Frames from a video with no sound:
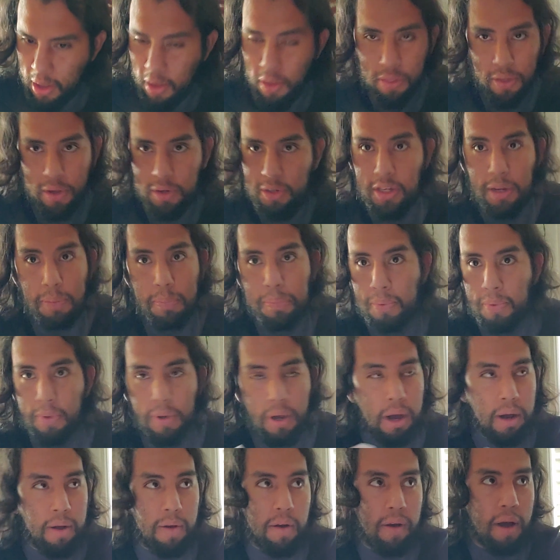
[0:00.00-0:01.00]
The dip,
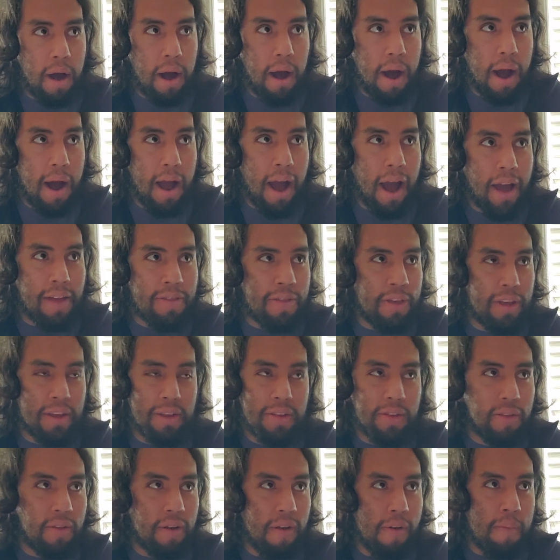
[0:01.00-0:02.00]
I think
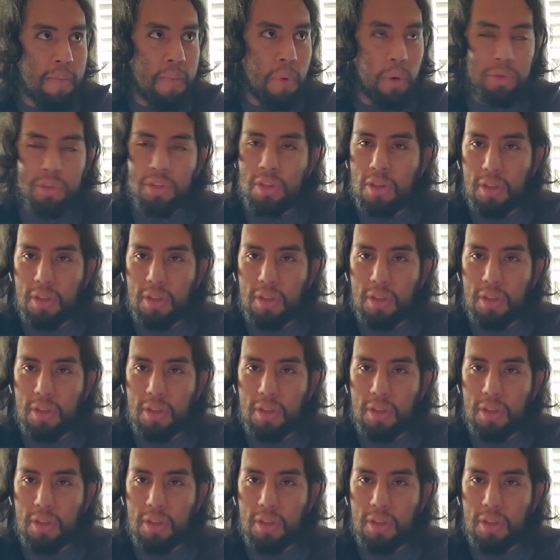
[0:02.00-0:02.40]
most